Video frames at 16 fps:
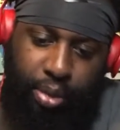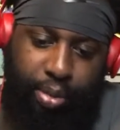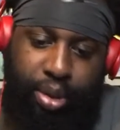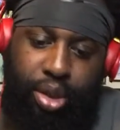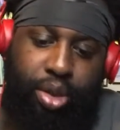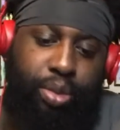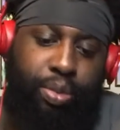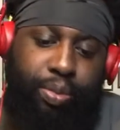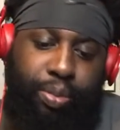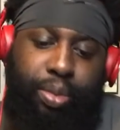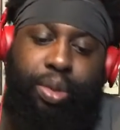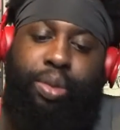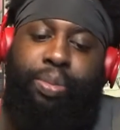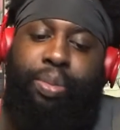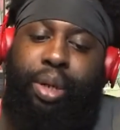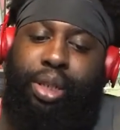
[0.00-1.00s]
Be
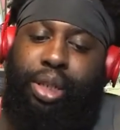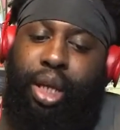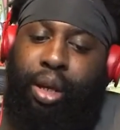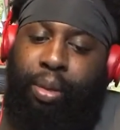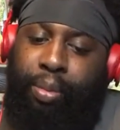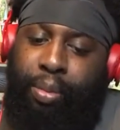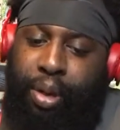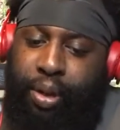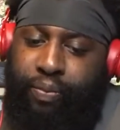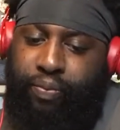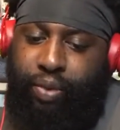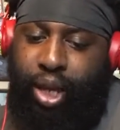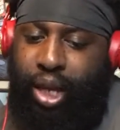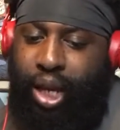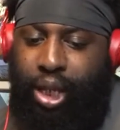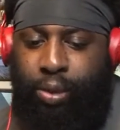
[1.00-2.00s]
the best they can be.
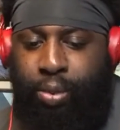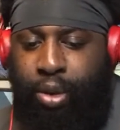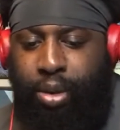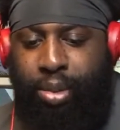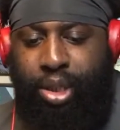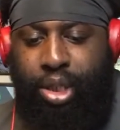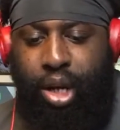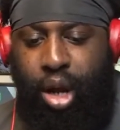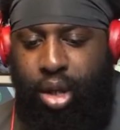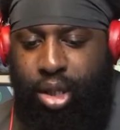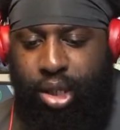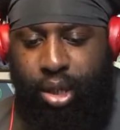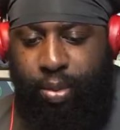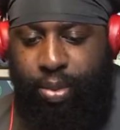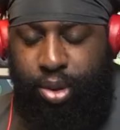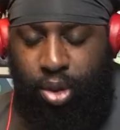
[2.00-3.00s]
And that's pretty much all
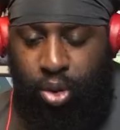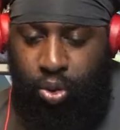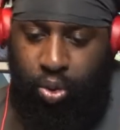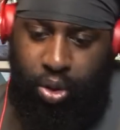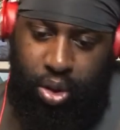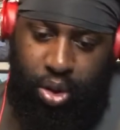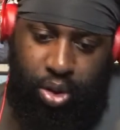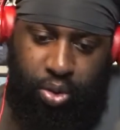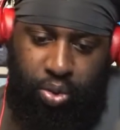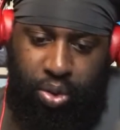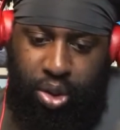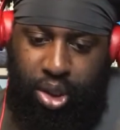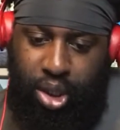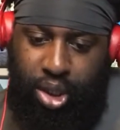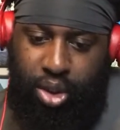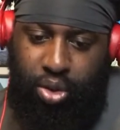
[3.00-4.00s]
this episode
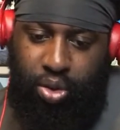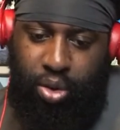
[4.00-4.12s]
was just,